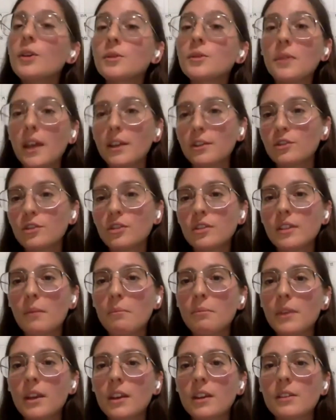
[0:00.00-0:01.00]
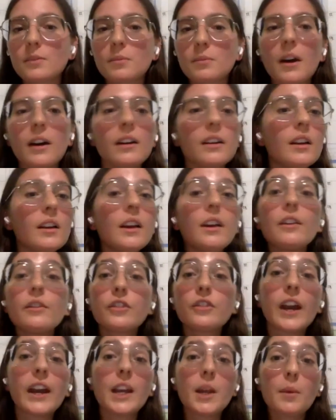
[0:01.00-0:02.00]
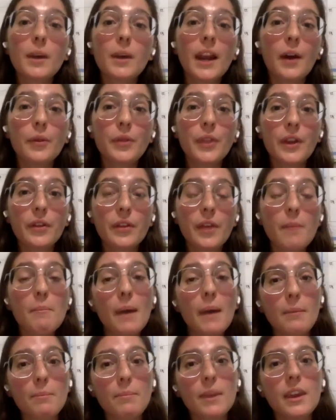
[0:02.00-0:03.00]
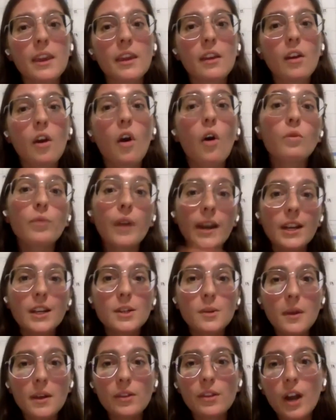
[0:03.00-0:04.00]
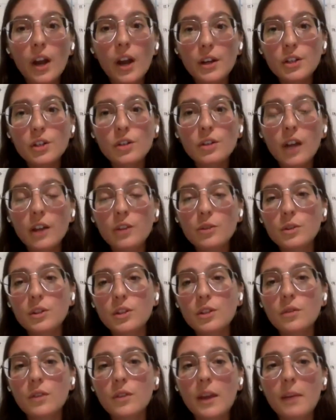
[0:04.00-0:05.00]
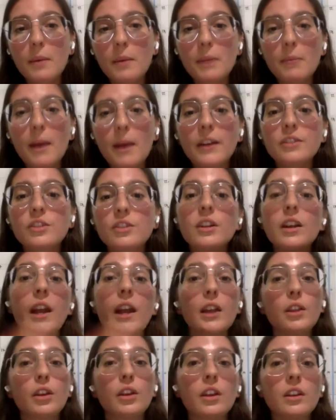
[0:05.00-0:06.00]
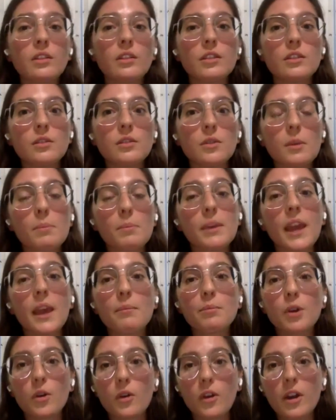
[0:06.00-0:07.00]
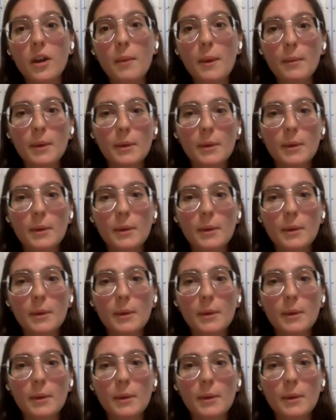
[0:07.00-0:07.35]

So that's just something as well for anyone out there that might be already doing their undergraduate degree at McMaster and looking to do the PA program at